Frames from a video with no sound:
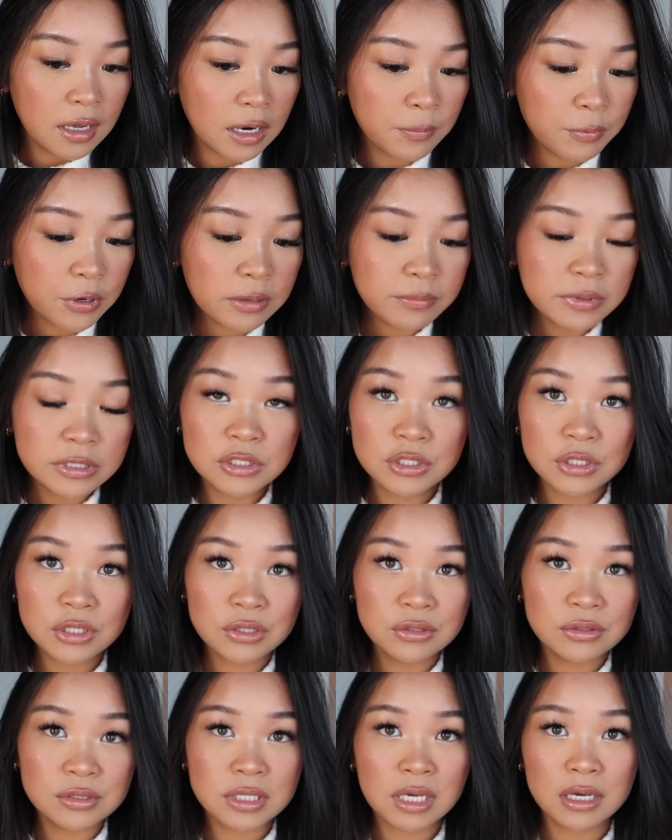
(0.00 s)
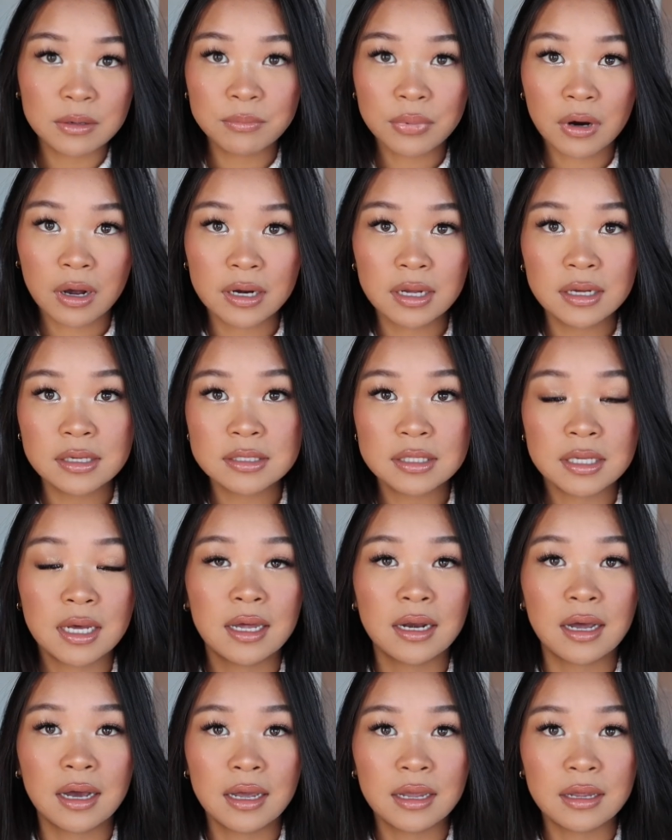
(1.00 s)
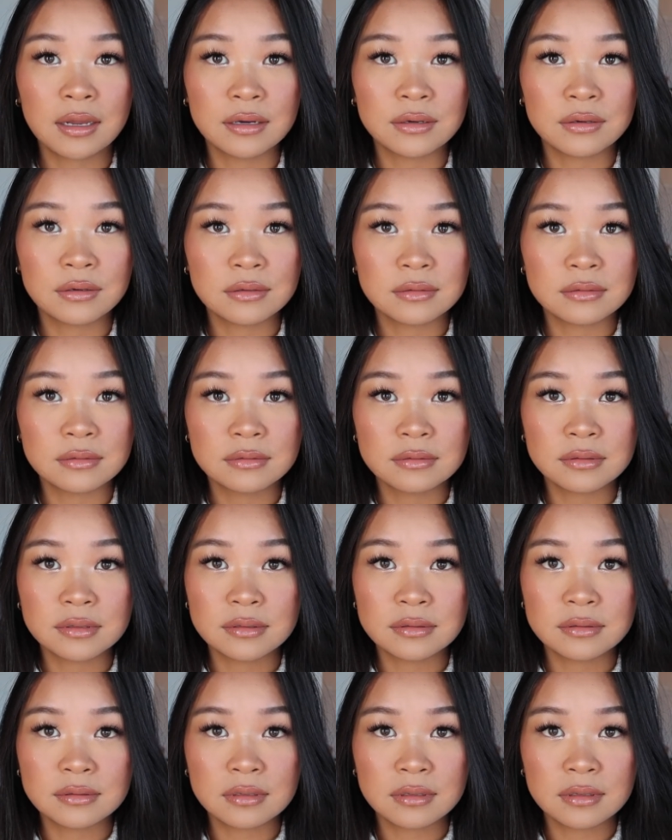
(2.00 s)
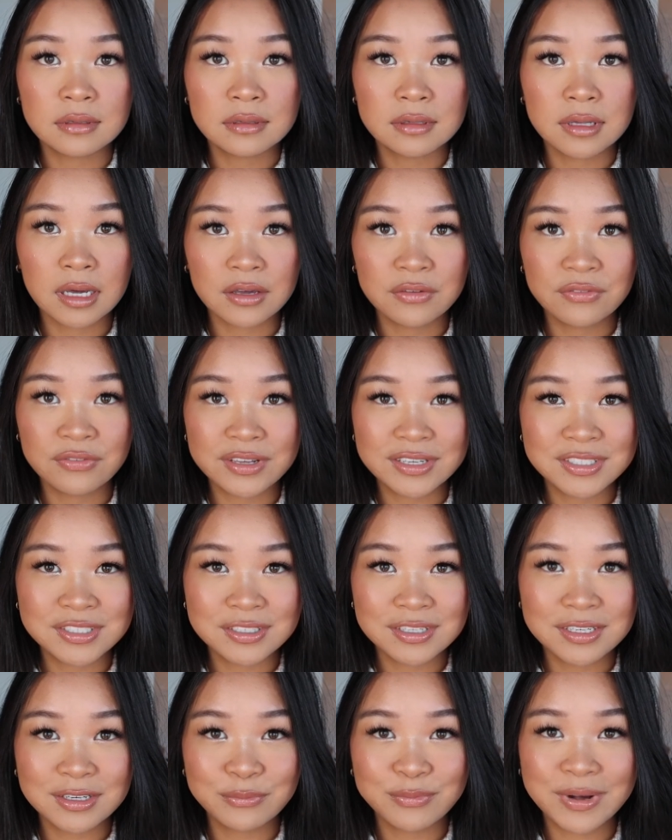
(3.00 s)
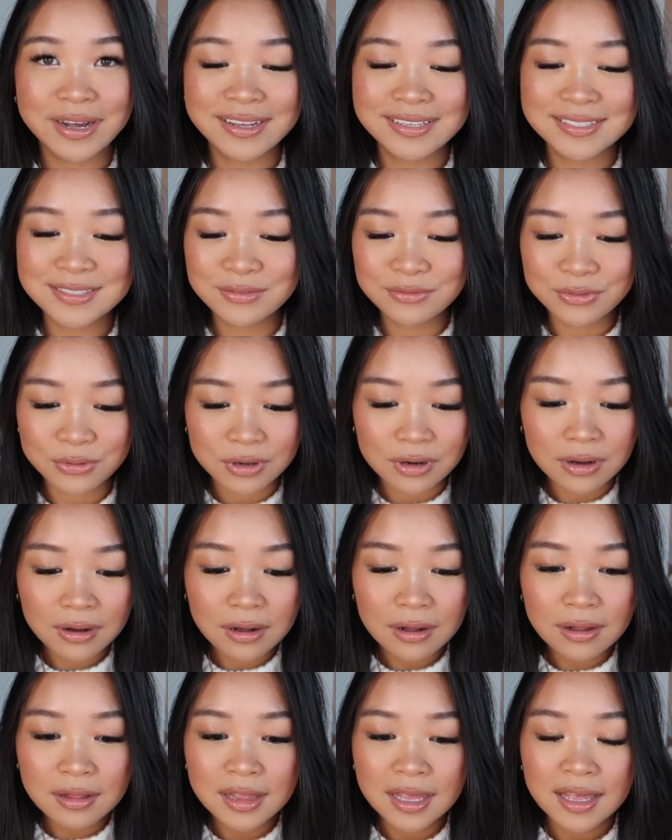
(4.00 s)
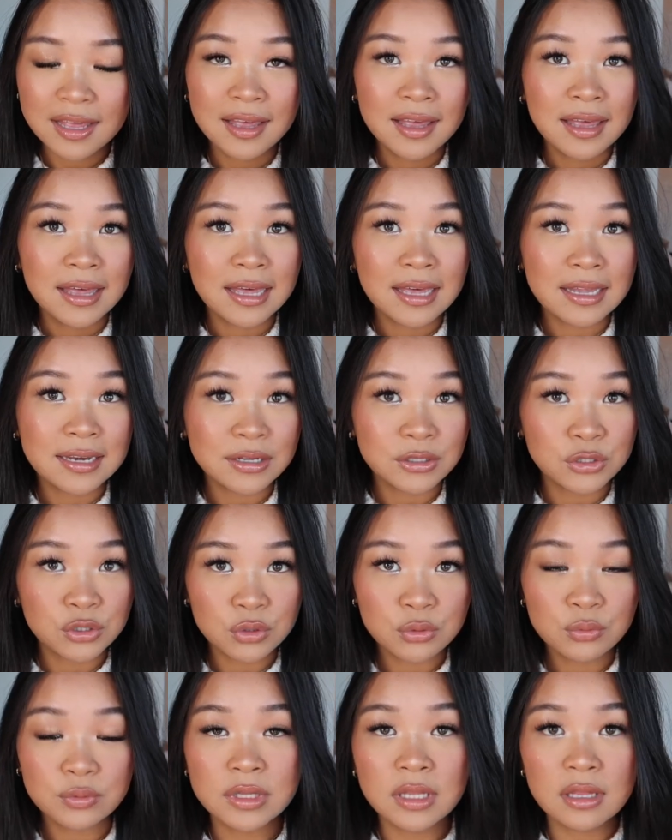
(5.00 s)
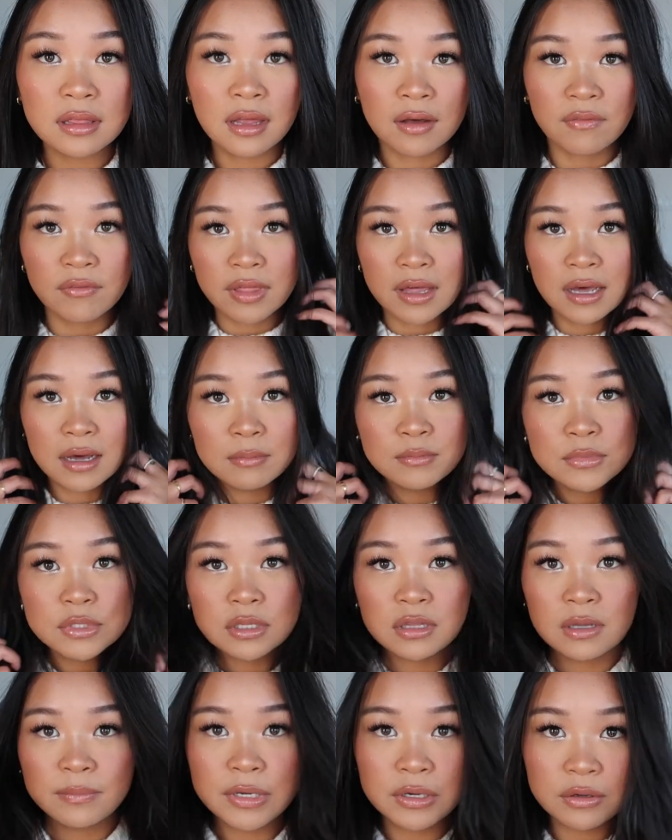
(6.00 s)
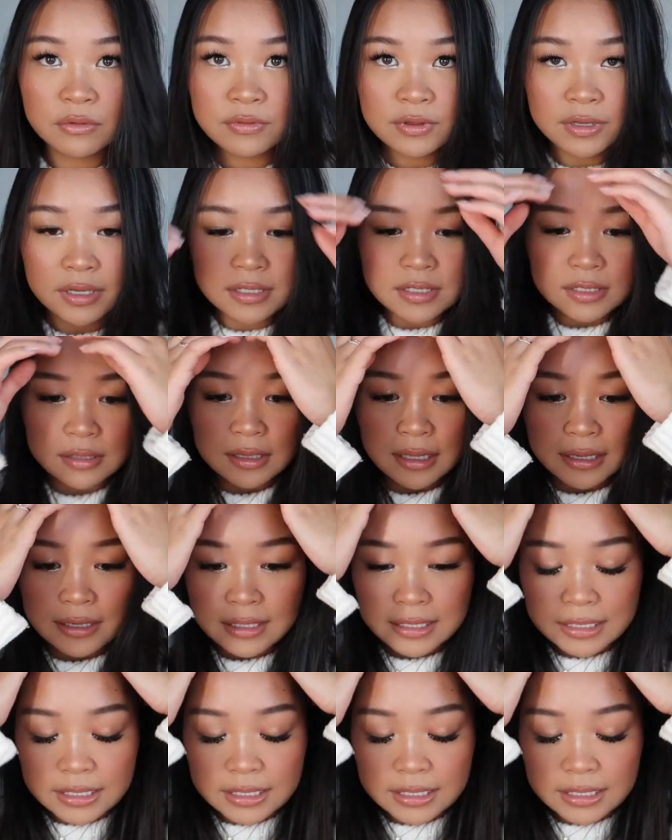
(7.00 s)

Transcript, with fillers: I pretty much use like products that I like featured in my Sephora haul, and I do really love them, so let me know if you guys like